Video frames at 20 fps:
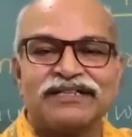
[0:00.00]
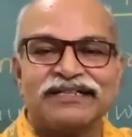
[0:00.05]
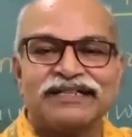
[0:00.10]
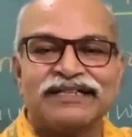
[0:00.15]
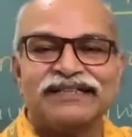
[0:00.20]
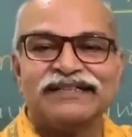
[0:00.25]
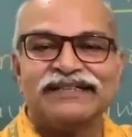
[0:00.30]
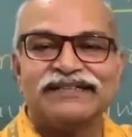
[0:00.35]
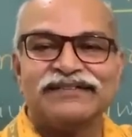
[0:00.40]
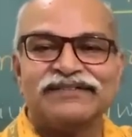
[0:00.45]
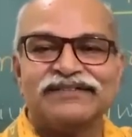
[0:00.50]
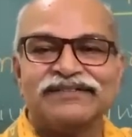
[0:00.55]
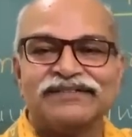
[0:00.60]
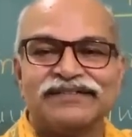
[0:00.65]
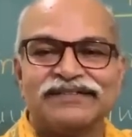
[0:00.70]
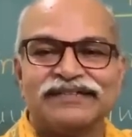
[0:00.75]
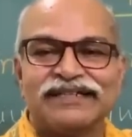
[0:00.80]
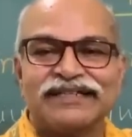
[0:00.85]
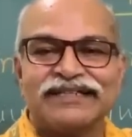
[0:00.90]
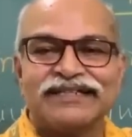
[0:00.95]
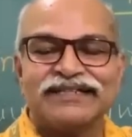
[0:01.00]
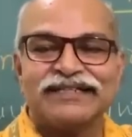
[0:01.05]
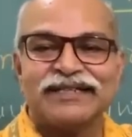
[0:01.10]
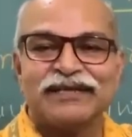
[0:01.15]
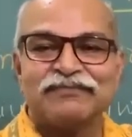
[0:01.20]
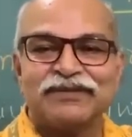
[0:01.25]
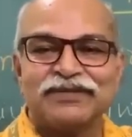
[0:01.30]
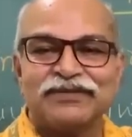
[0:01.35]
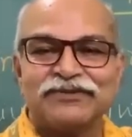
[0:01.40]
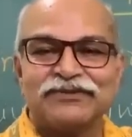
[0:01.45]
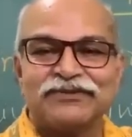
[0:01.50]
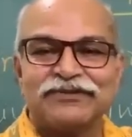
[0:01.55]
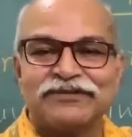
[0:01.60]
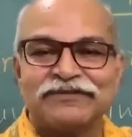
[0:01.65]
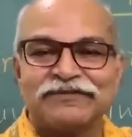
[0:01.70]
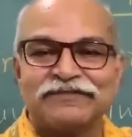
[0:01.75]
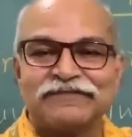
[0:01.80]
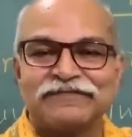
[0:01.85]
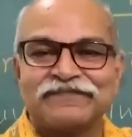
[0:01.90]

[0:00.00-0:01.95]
in the next episode.